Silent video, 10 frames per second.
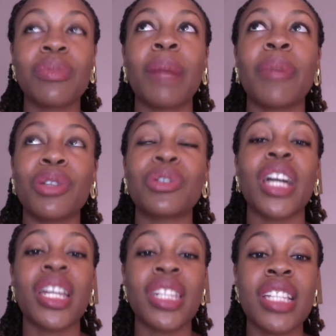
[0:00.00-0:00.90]
about
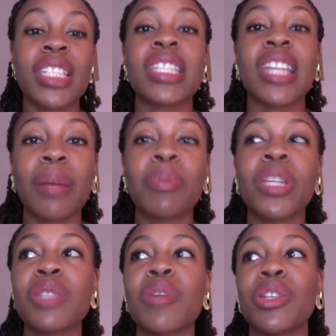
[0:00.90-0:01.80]
Uganda, it's like a
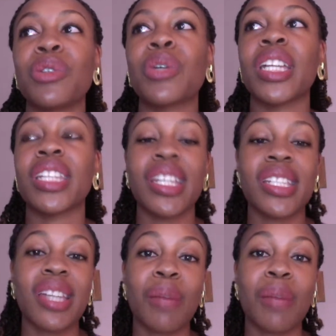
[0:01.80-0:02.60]
place where you can get